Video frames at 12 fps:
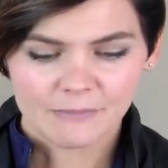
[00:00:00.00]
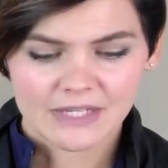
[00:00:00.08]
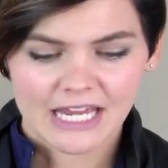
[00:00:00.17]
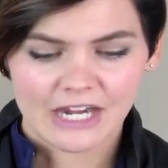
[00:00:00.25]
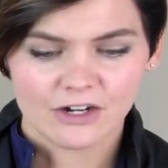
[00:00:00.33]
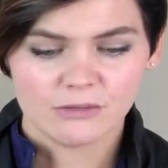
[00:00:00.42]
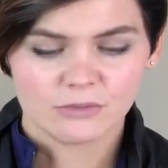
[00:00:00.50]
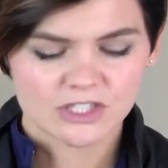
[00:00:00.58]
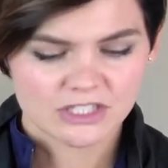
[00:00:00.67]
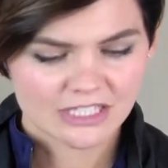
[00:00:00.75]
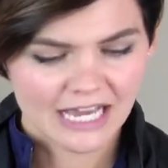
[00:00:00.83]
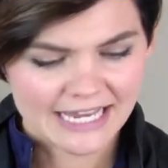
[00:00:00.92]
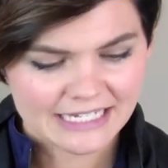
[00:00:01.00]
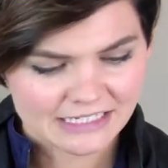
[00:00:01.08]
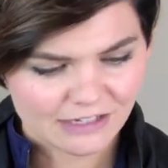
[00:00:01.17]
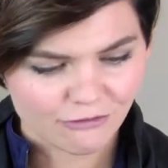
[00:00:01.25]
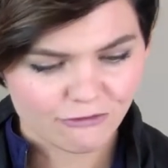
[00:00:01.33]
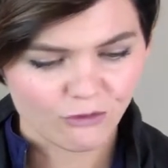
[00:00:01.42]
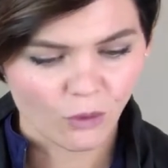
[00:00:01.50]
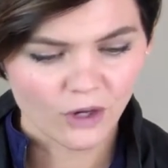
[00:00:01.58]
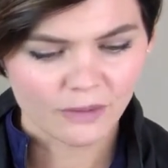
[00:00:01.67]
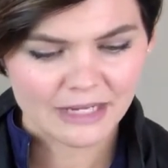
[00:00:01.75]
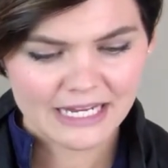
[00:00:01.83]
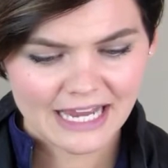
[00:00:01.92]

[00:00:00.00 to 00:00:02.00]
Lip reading: Karen signed it for me.